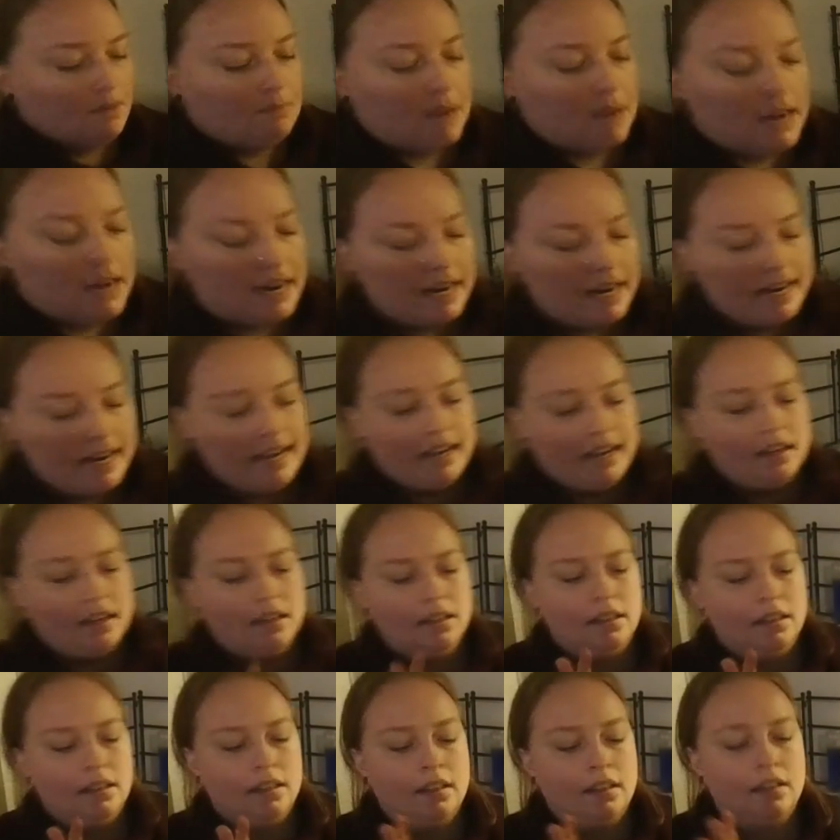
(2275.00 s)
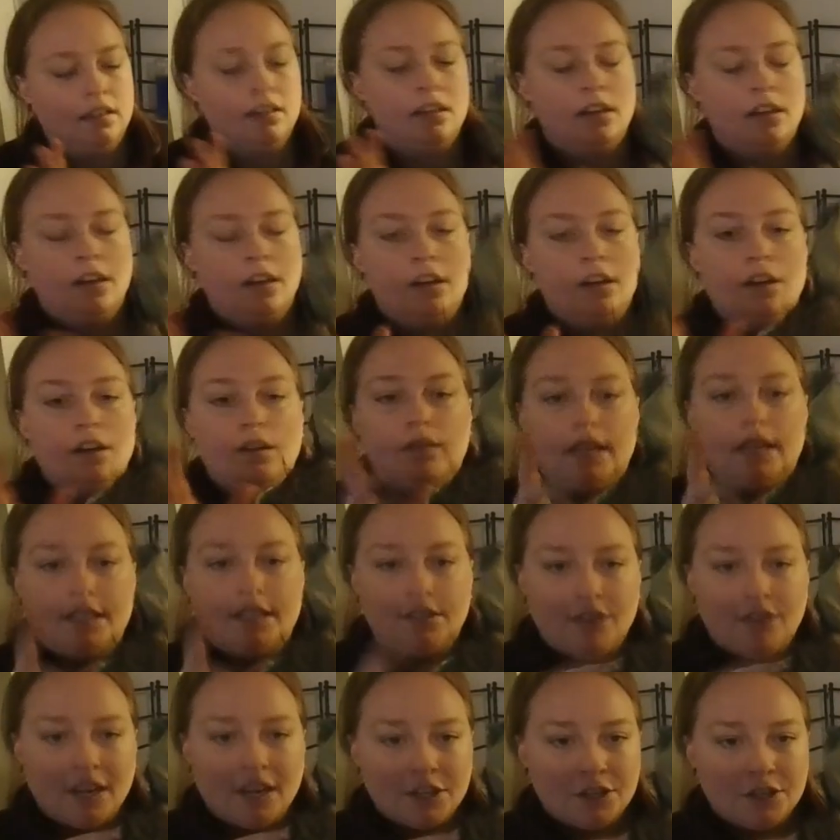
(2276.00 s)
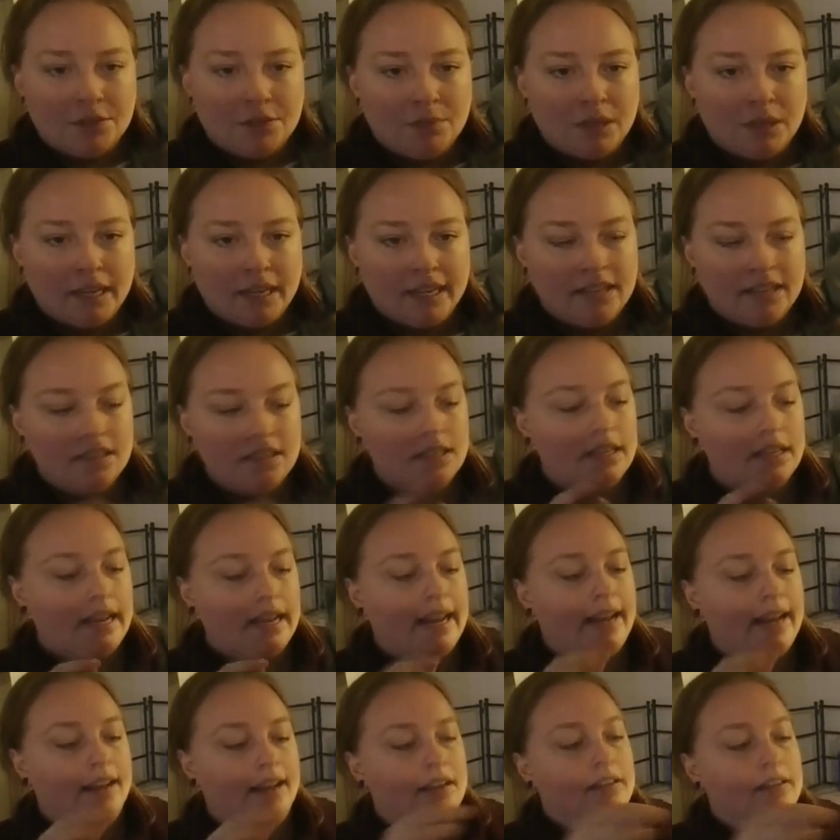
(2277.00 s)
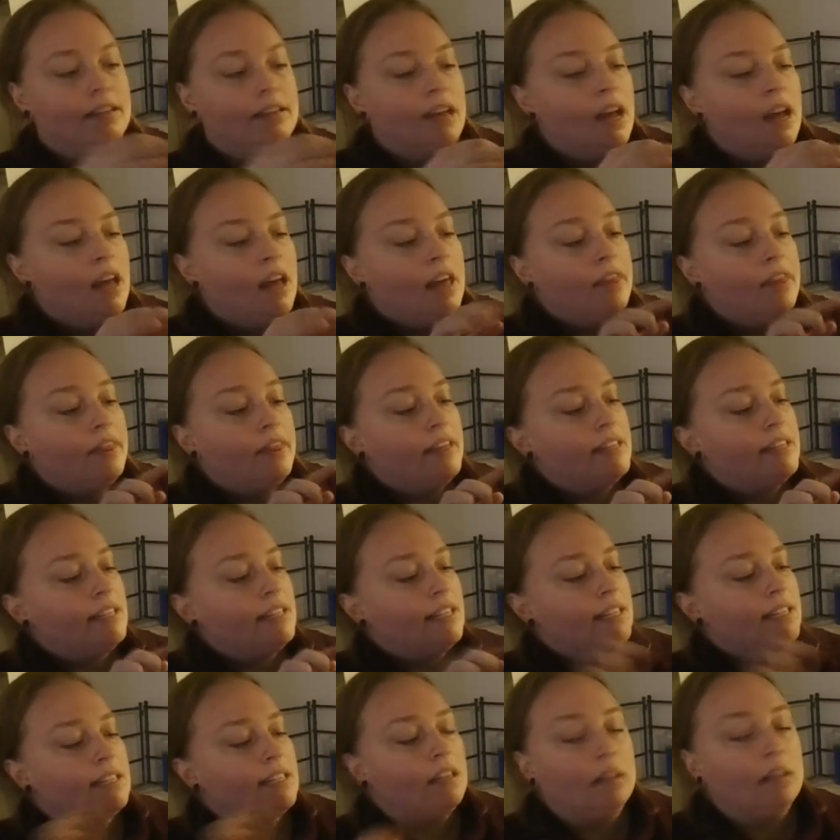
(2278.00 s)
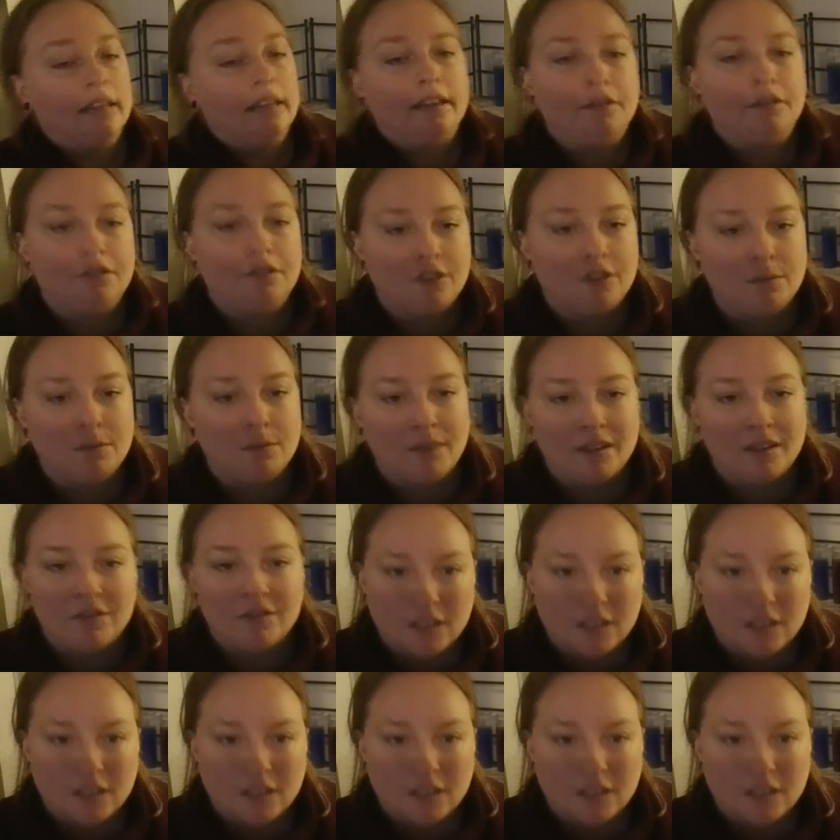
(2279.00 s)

my resurrection plant, and this is a leaf from my